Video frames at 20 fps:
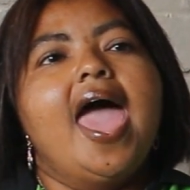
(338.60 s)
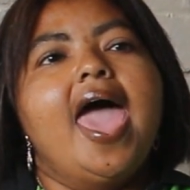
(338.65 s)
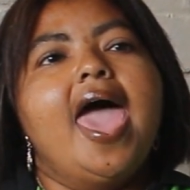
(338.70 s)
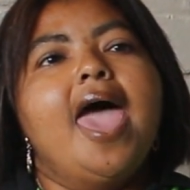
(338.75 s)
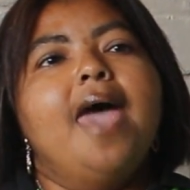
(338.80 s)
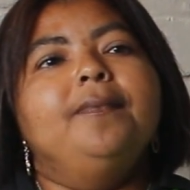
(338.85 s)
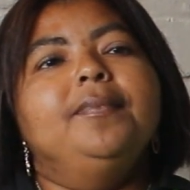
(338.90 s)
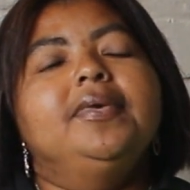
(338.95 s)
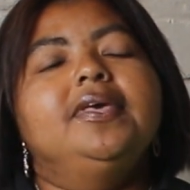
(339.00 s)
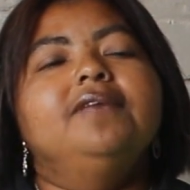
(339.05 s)

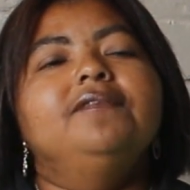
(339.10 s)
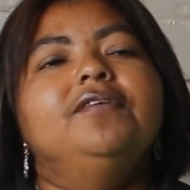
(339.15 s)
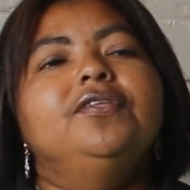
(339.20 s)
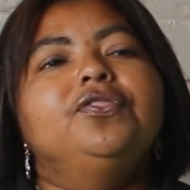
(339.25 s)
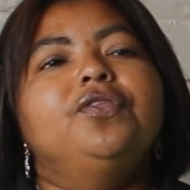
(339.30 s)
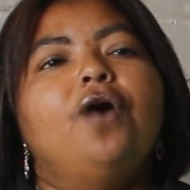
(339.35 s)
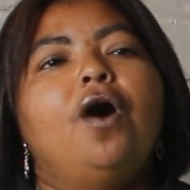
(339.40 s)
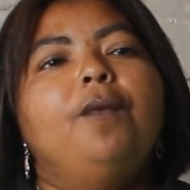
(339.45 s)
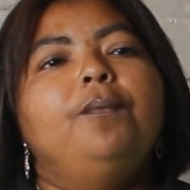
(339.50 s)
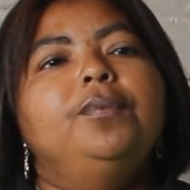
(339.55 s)
am
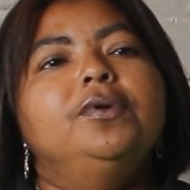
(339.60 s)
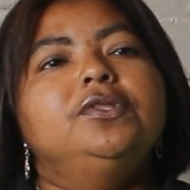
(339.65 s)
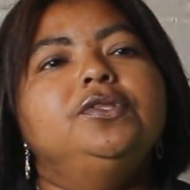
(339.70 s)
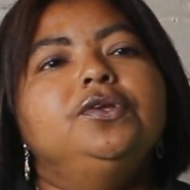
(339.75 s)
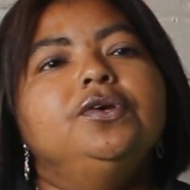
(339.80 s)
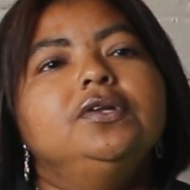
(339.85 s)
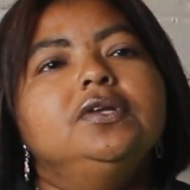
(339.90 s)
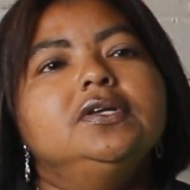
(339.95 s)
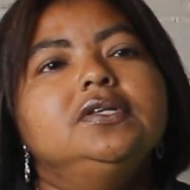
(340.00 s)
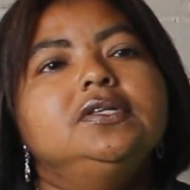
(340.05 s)
given the
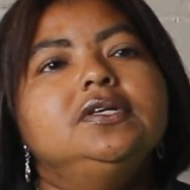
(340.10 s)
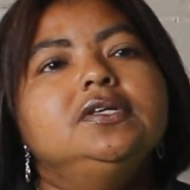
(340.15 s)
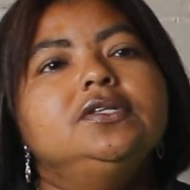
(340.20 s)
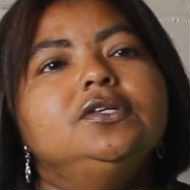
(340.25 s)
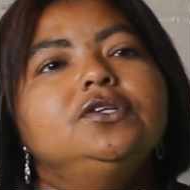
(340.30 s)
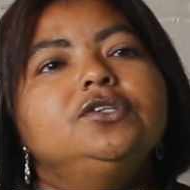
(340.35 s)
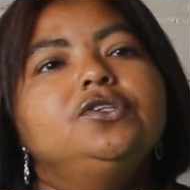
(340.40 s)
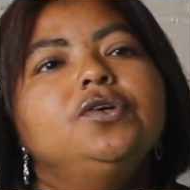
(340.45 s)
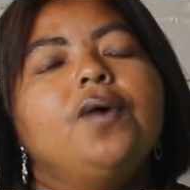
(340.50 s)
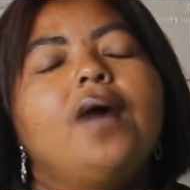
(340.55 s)
opportunity
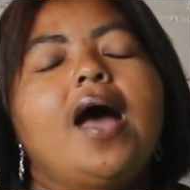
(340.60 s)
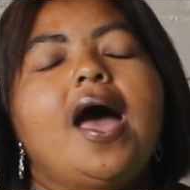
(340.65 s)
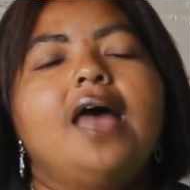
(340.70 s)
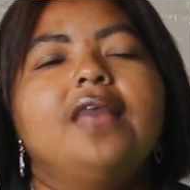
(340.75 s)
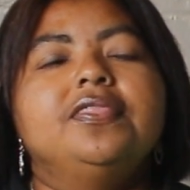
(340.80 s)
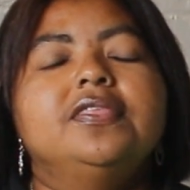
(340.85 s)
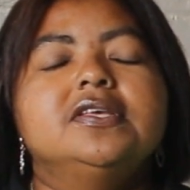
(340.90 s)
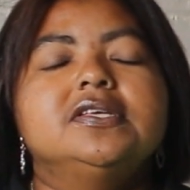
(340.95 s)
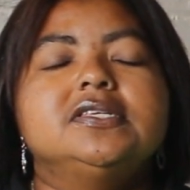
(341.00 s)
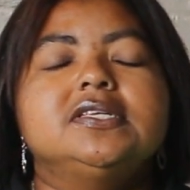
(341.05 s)
to show
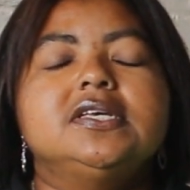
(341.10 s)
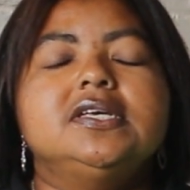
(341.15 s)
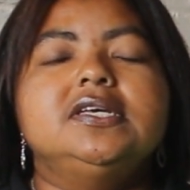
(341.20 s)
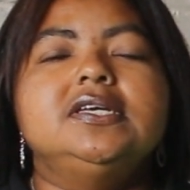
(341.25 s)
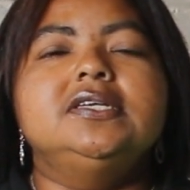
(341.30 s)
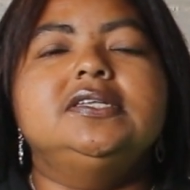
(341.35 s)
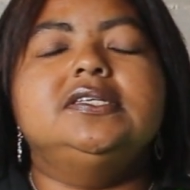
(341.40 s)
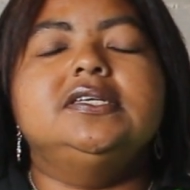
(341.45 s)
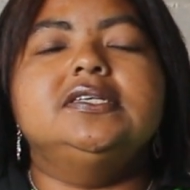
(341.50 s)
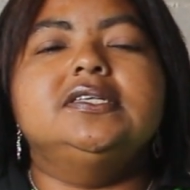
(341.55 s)
others
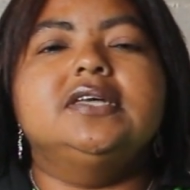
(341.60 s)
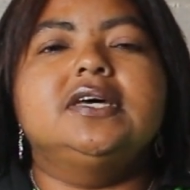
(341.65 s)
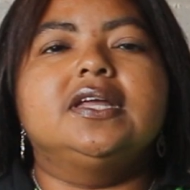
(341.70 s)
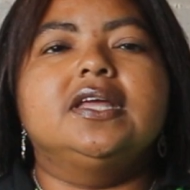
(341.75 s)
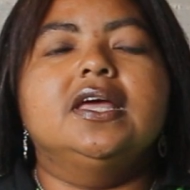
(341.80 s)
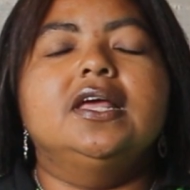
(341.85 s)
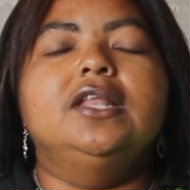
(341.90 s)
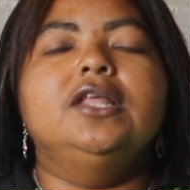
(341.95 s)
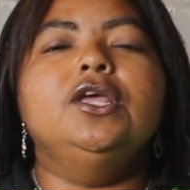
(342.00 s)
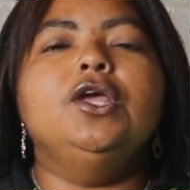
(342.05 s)
it is
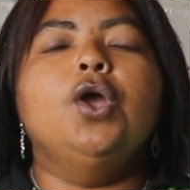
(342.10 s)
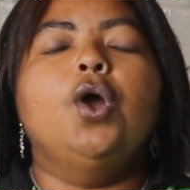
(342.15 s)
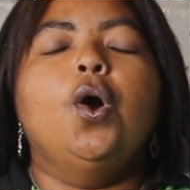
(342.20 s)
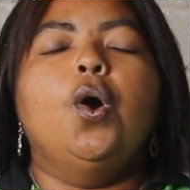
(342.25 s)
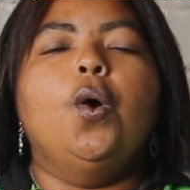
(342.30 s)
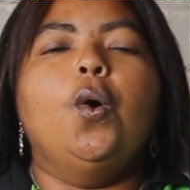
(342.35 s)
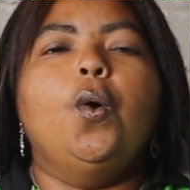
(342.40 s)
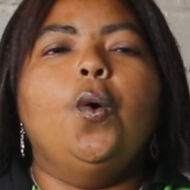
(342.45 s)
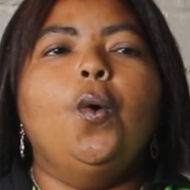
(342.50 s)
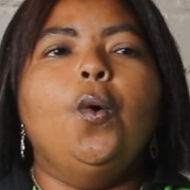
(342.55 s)
really
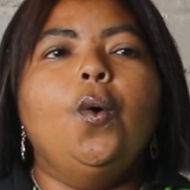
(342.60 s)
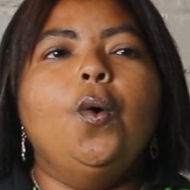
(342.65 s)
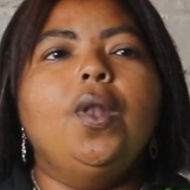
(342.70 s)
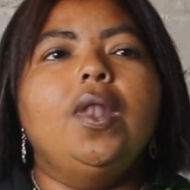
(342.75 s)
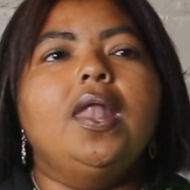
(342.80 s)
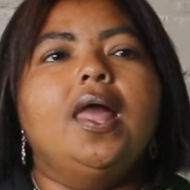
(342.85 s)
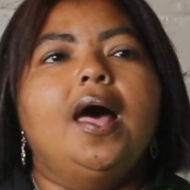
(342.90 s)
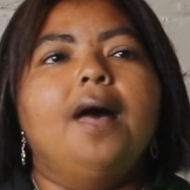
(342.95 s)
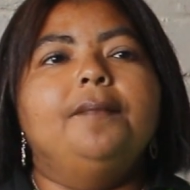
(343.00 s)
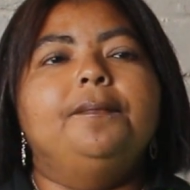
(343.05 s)

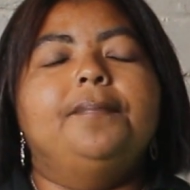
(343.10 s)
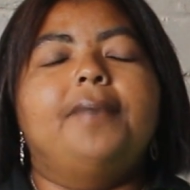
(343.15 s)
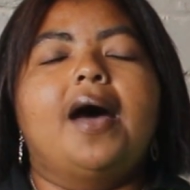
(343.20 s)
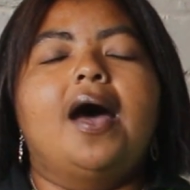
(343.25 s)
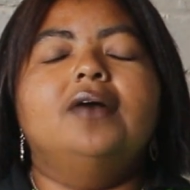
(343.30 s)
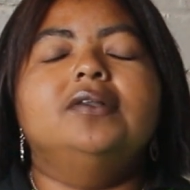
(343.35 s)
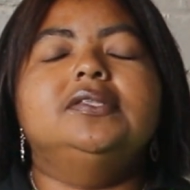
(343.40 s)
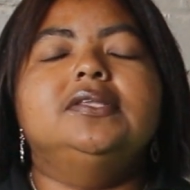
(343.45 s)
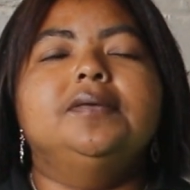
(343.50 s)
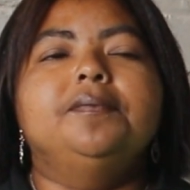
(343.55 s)
all
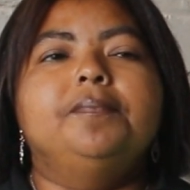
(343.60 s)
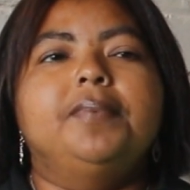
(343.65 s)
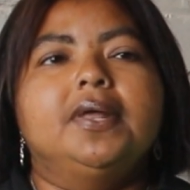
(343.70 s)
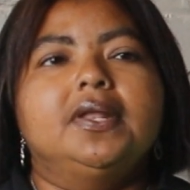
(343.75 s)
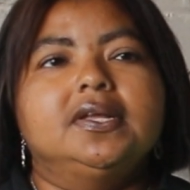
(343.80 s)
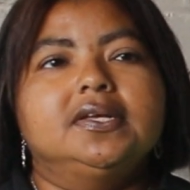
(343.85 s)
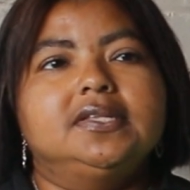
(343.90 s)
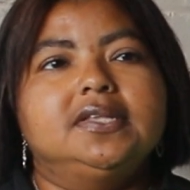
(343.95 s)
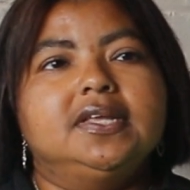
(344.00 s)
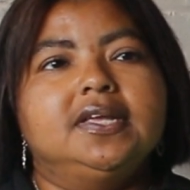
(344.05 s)
about
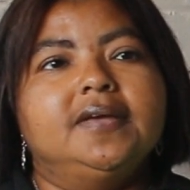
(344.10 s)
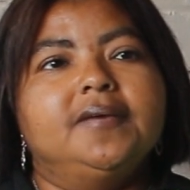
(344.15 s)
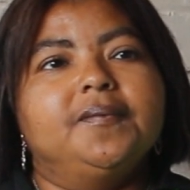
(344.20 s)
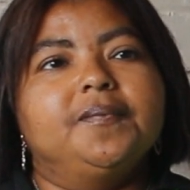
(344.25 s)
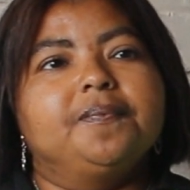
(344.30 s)
ability.